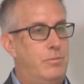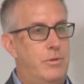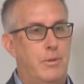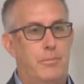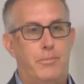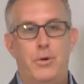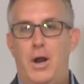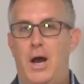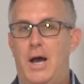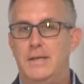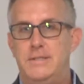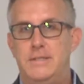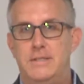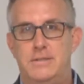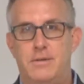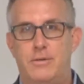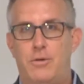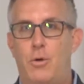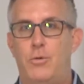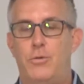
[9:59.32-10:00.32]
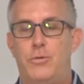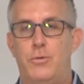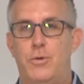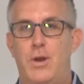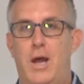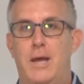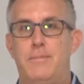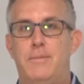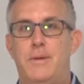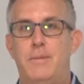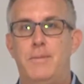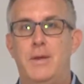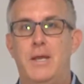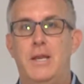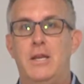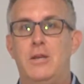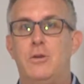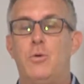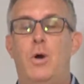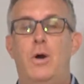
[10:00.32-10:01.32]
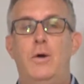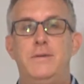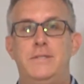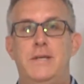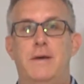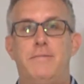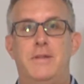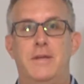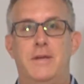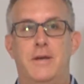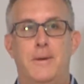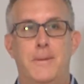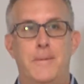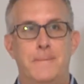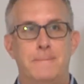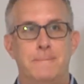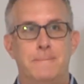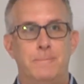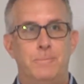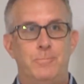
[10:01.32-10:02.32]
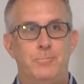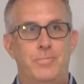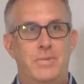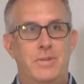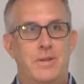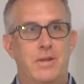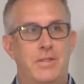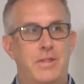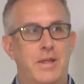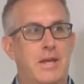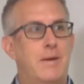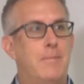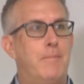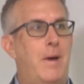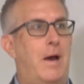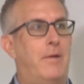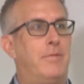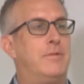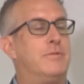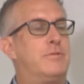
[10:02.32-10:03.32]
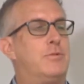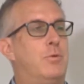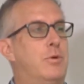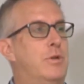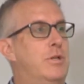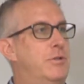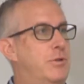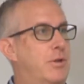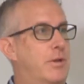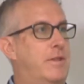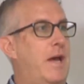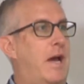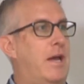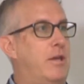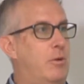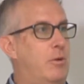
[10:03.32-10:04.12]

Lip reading: process of going through an IEP meeting, you always have to think about the school district that